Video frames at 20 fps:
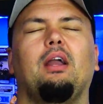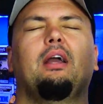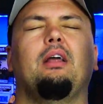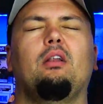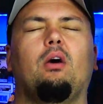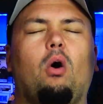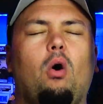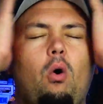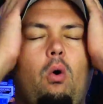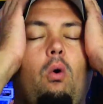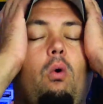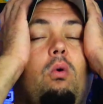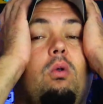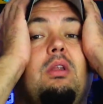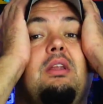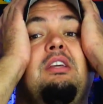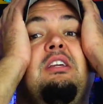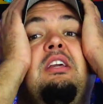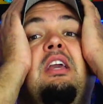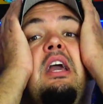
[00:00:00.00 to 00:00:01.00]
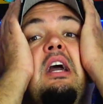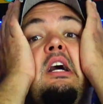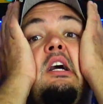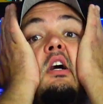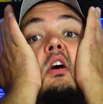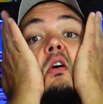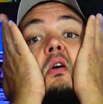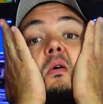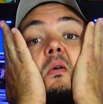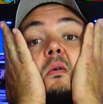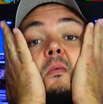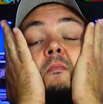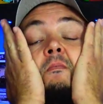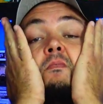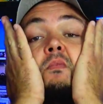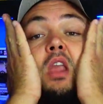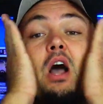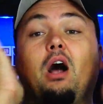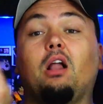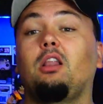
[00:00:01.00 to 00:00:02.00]
and holy cow!
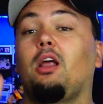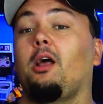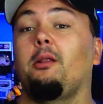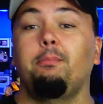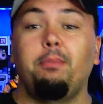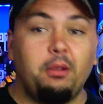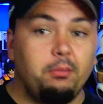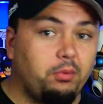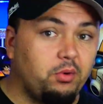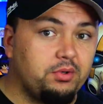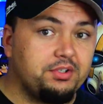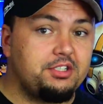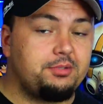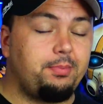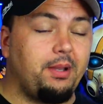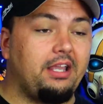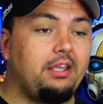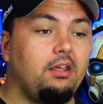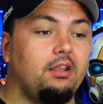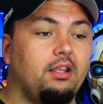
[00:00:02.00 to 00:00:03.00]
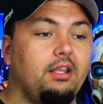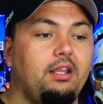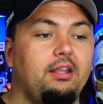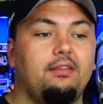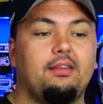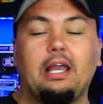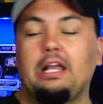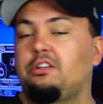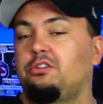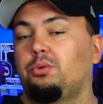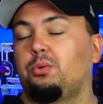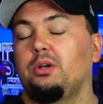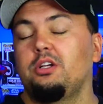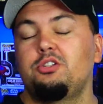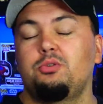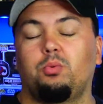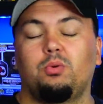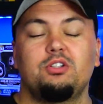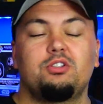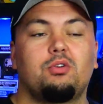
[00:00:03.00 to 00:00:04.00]
A lot of people were speculating that
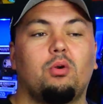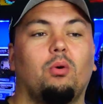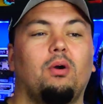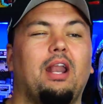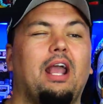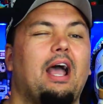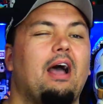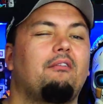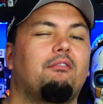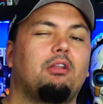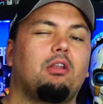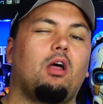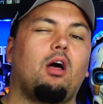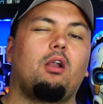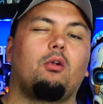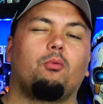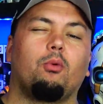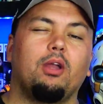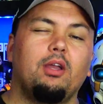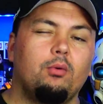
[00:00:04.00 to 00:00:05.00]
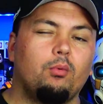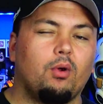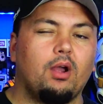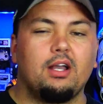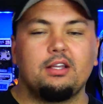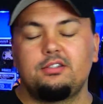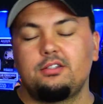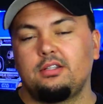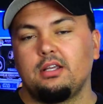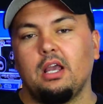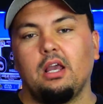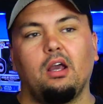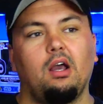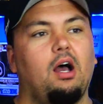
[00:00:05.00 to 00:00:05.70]
Trish was going to have a lot of ring rust.